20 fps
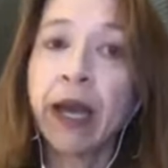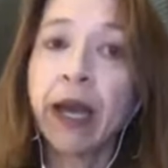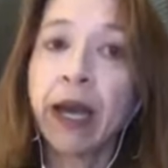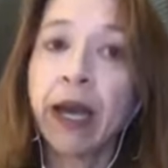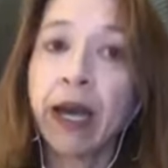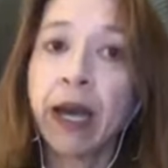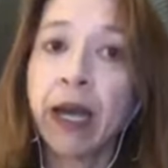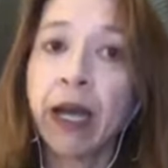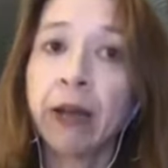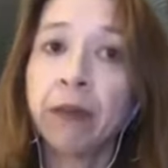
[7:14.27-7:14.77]

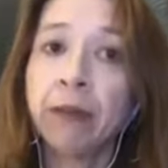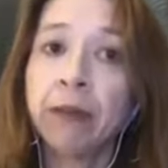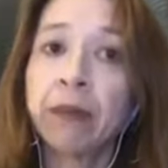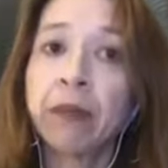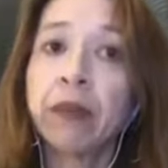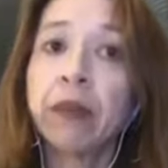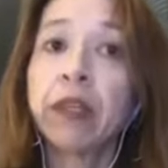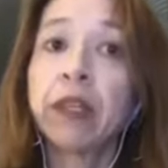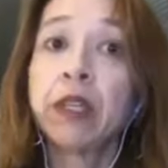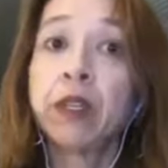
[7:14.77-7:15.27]

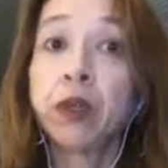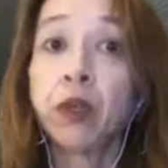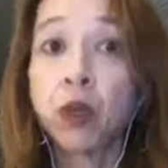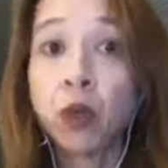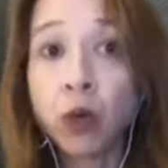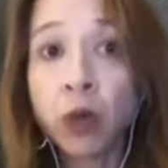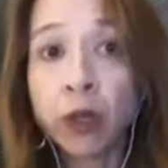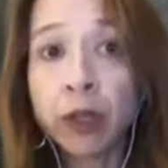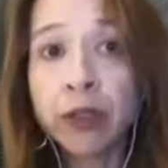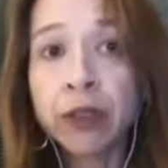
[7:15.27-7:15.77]
The
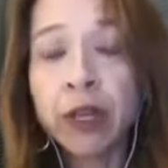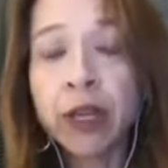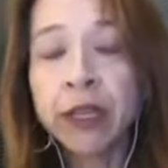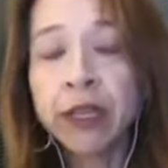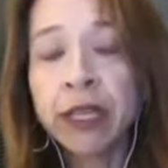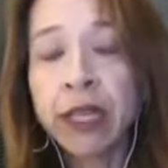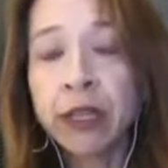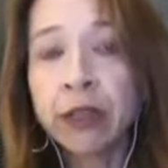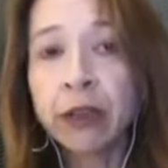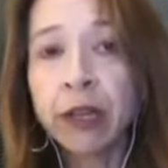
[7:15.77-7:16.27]
North, on
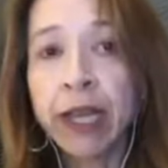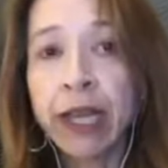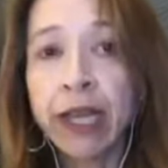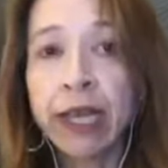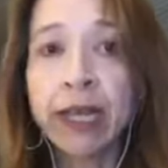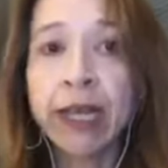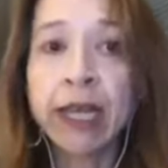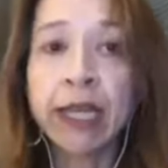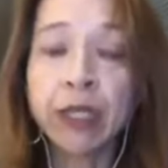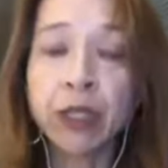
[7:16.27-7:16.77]
the other
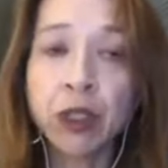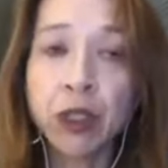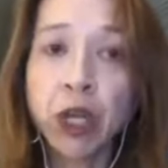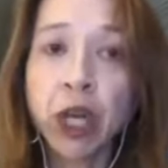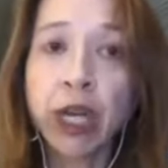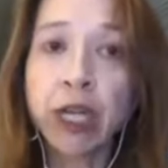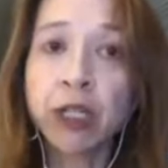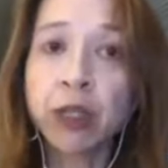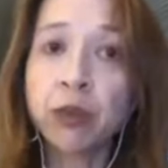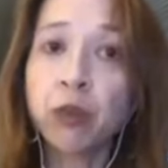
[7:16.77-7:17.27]
hand, has
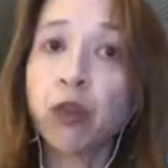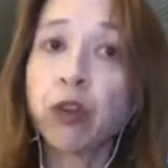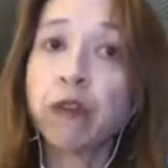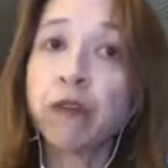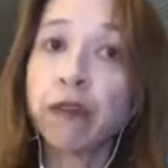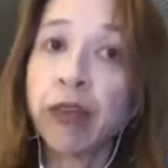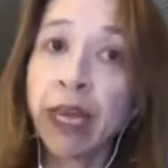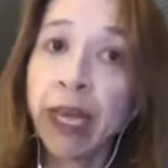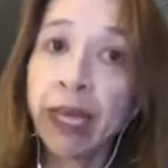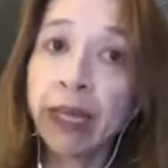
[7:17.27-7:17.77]
talked more
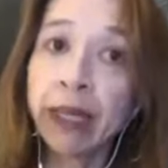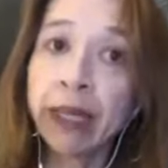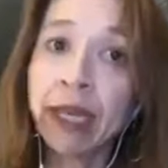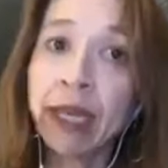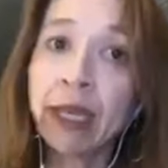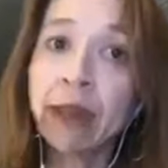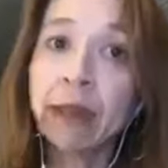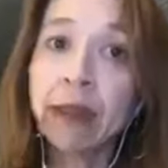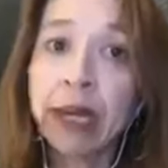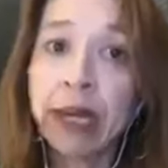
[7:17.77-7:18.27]

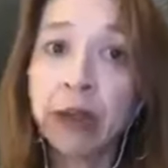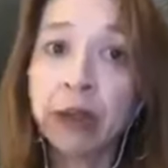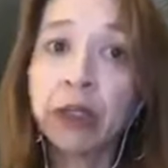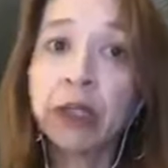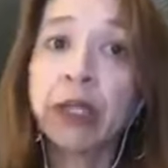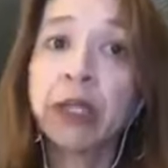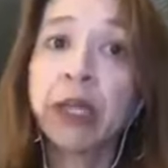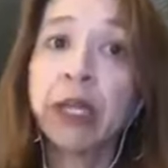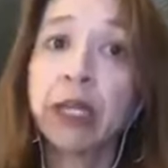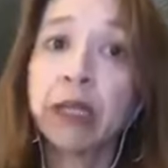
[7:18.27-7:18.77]
vaguely about
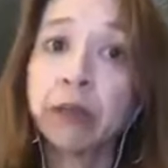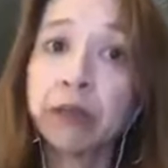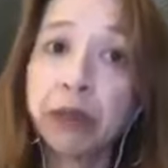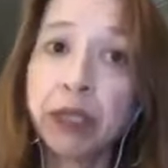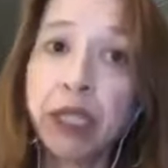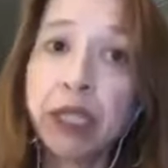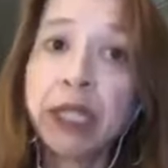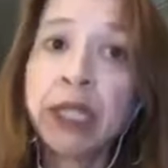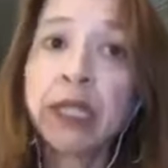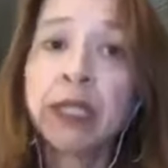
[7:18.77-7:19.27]

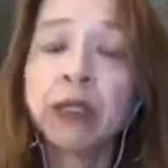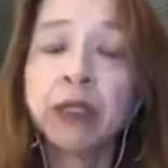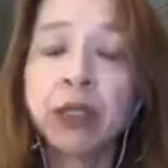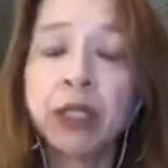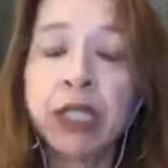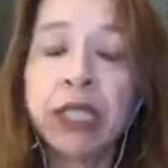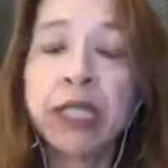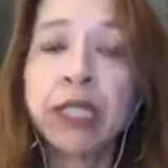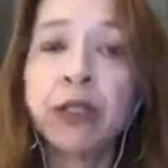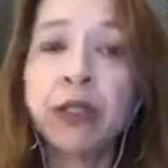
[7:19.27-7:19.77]
complete
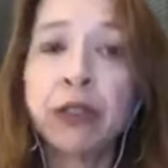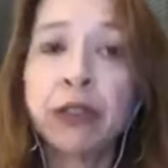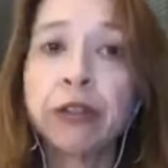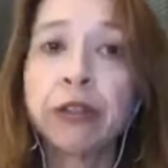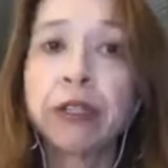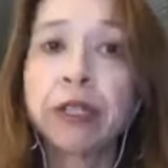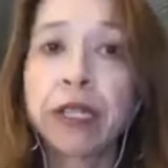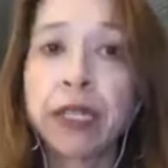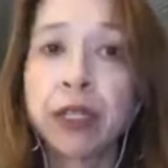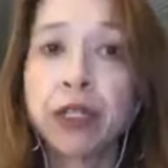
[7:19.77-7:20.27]

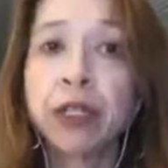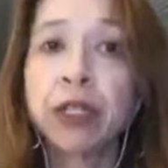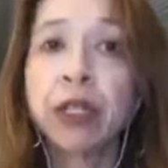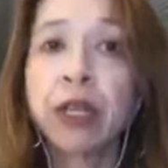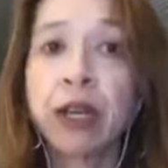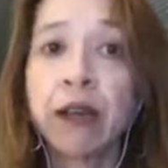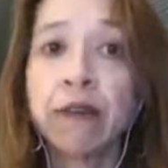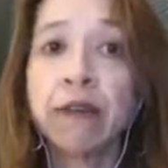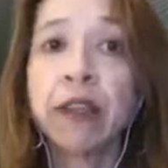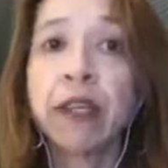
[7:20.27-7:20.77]
denuclearization
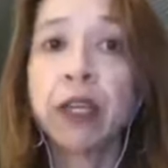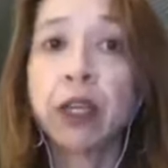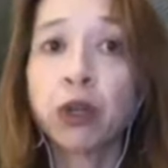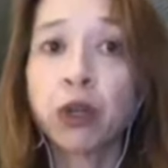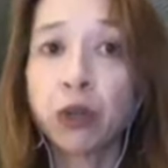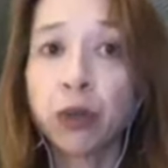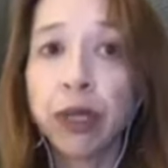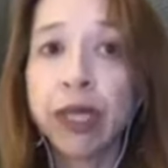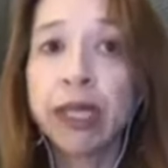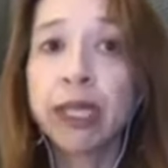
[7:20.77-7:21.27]
of the
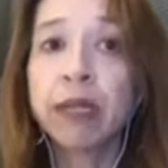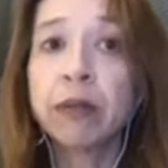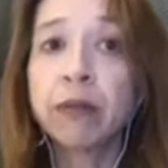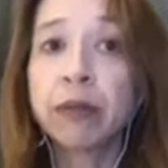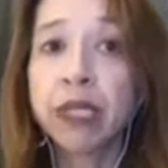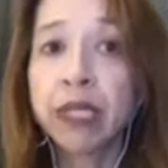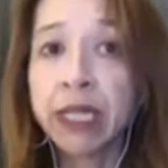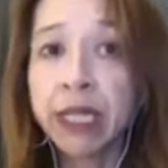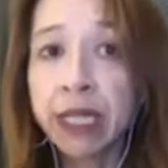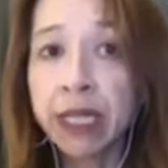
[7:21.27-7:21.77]
Korean
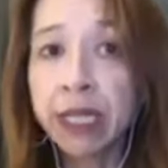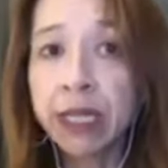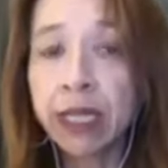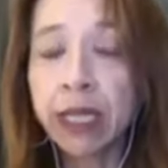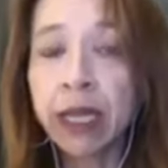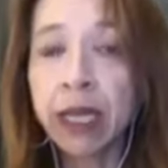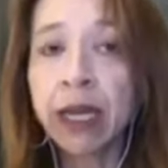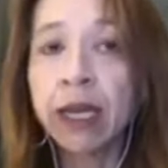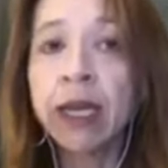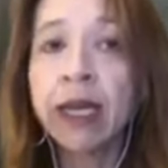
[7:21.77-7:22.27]

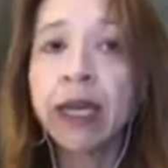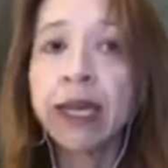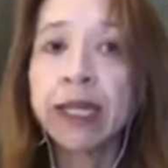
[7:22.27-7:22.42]
peninsula.